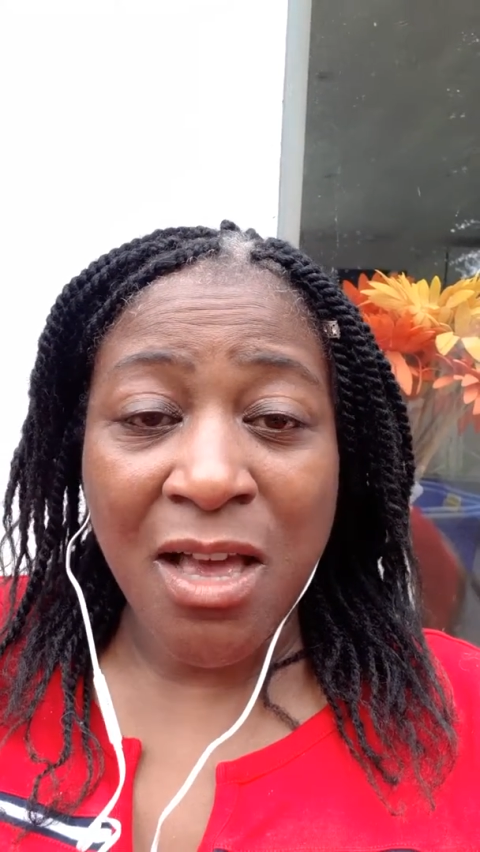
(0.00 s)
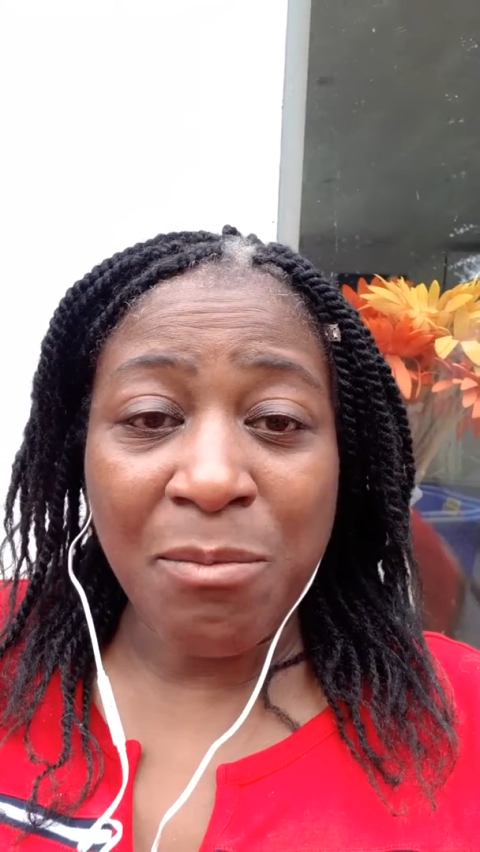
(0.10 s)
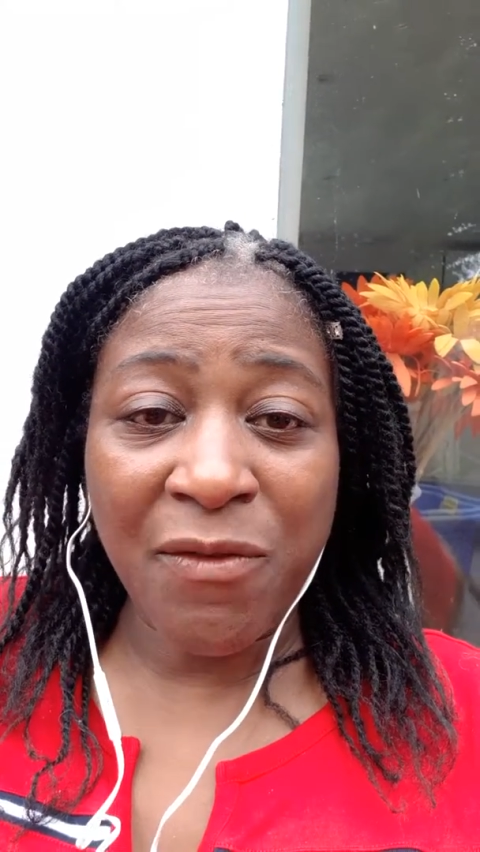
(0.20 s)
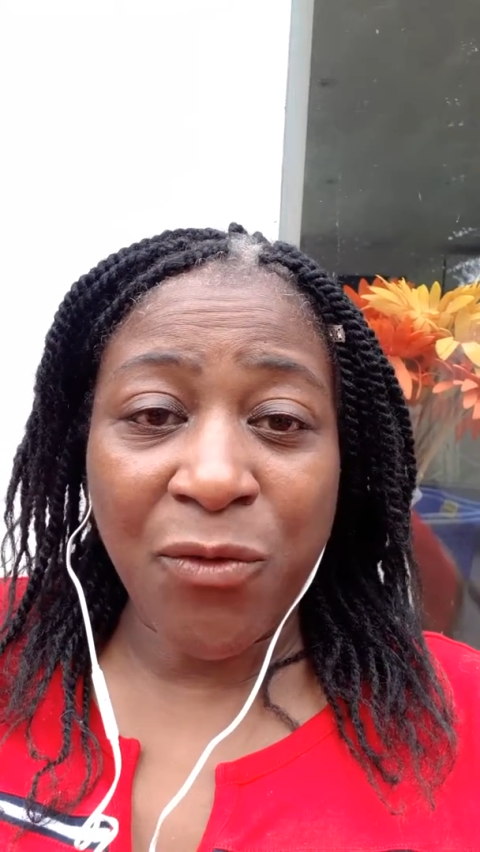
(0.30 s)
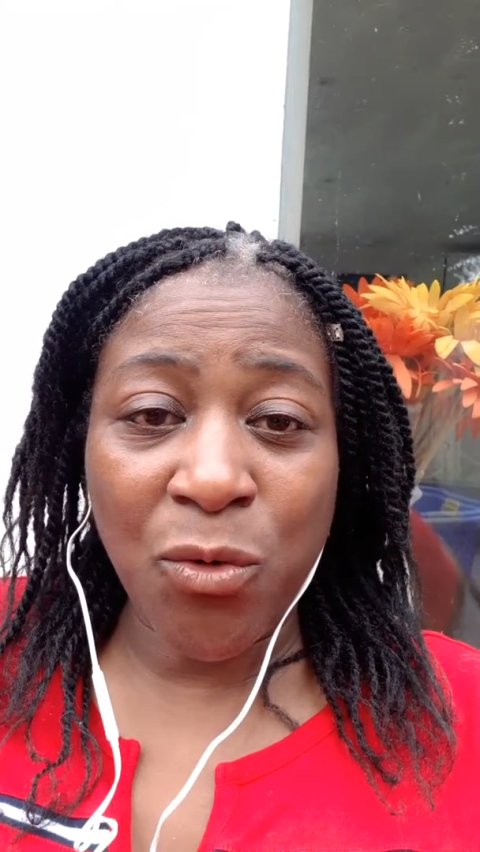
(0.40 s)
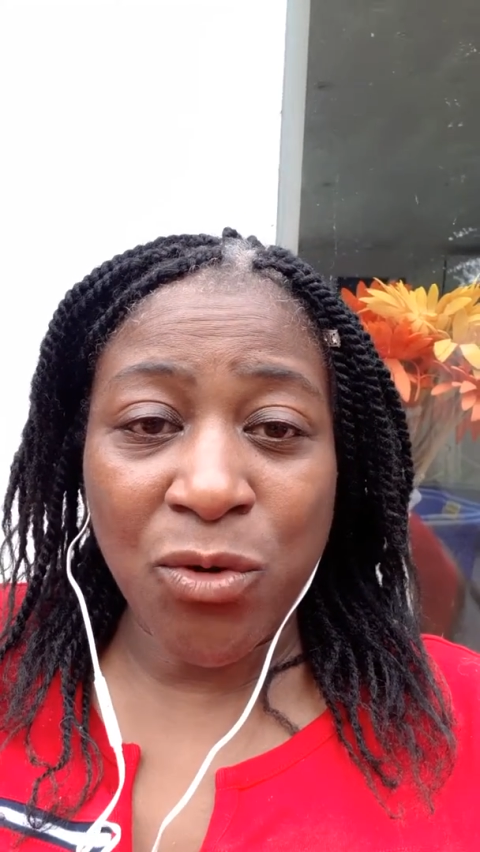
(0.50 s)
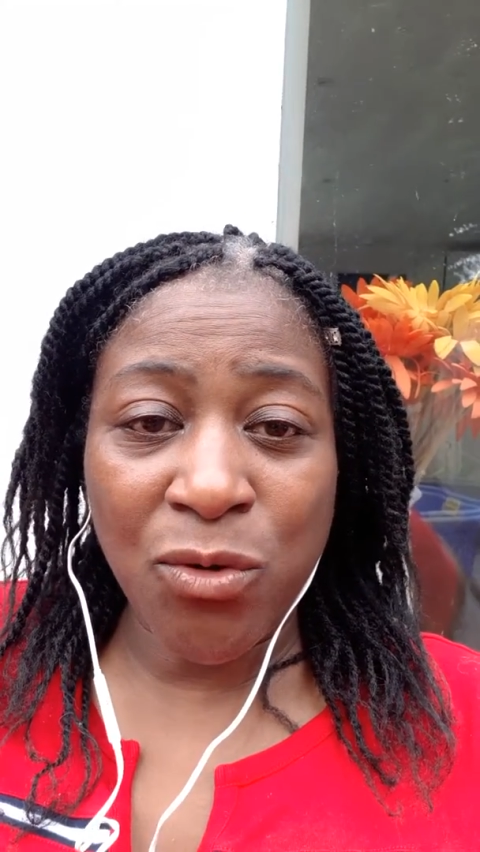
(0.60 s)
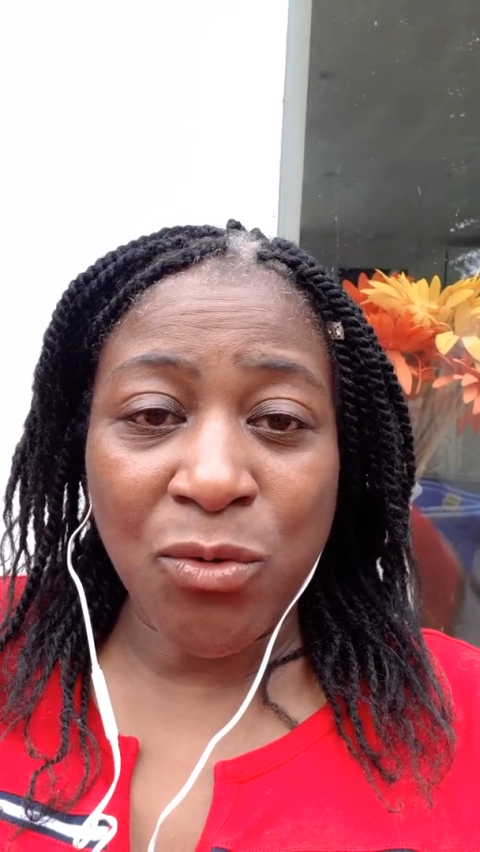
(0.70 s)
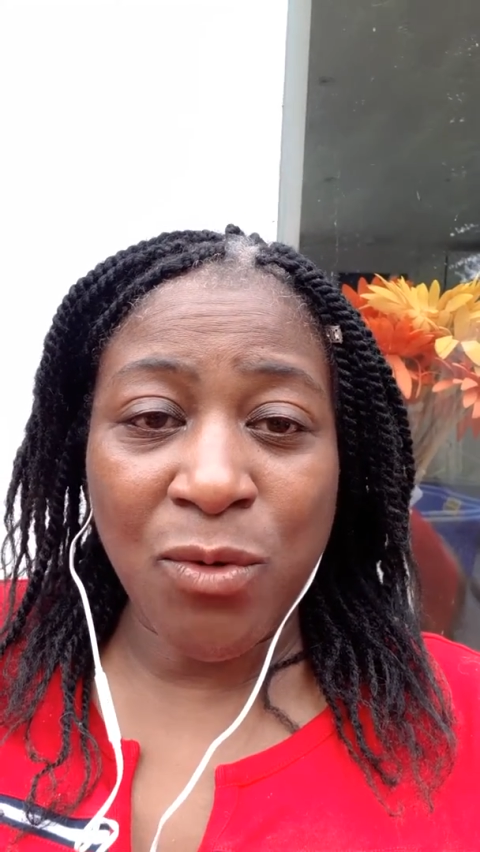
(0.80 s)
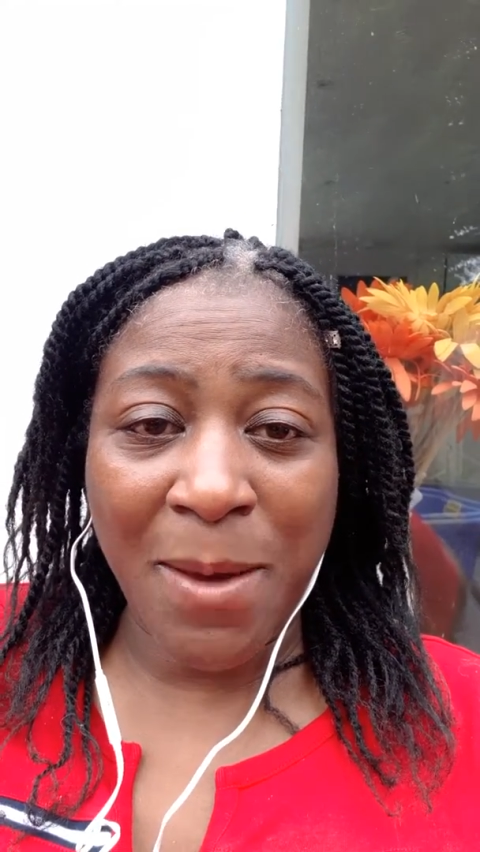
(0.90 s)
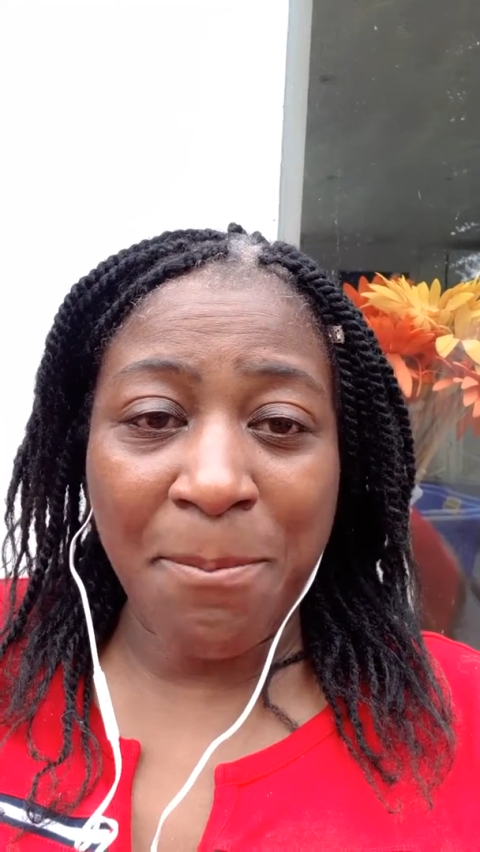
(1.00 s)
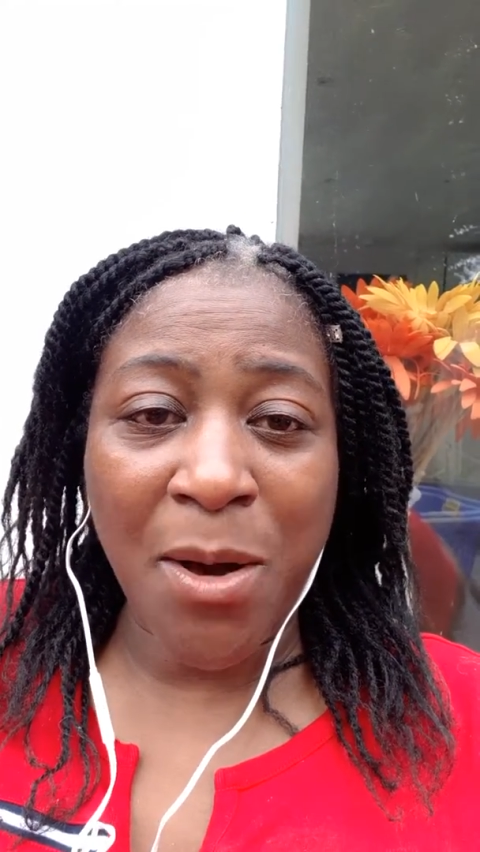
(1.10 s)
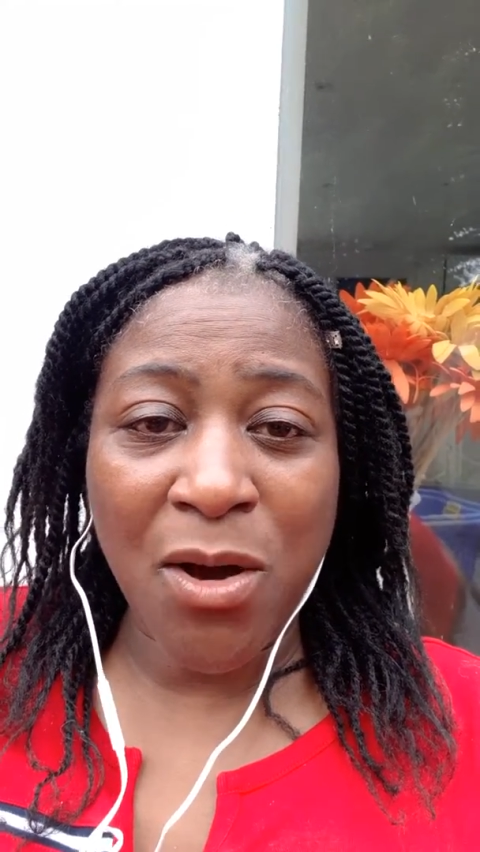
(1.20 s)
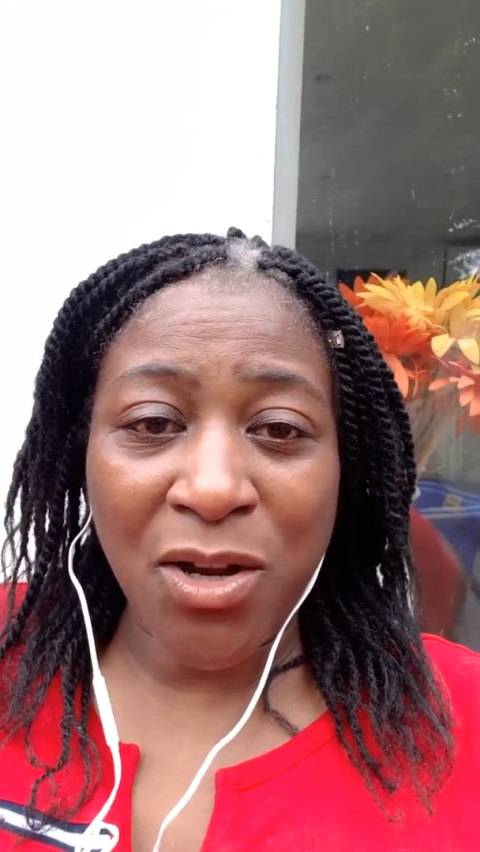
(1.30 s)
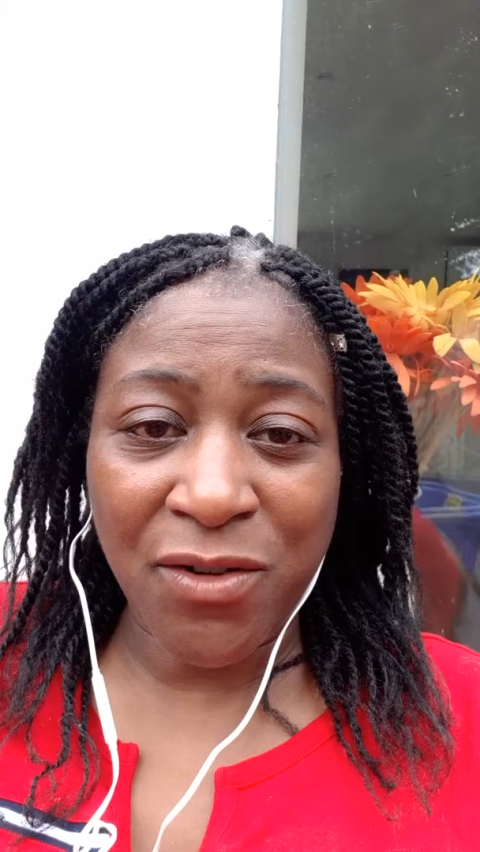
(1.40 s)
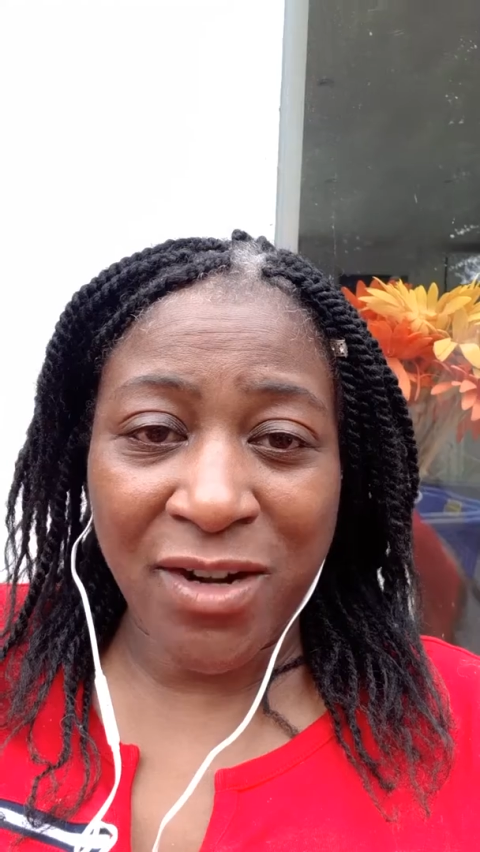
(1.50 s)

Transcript: before you embark on a